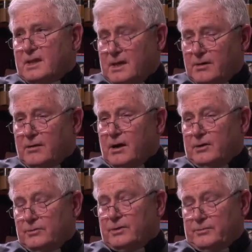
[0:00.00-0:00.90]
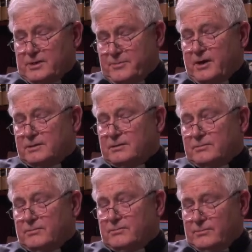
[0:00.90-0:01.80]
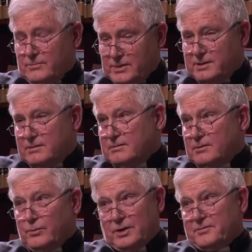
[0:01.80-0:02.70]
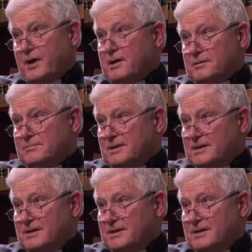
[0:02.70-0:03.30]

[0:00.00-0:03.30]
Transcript: Here, our Lord responded with the Word of God,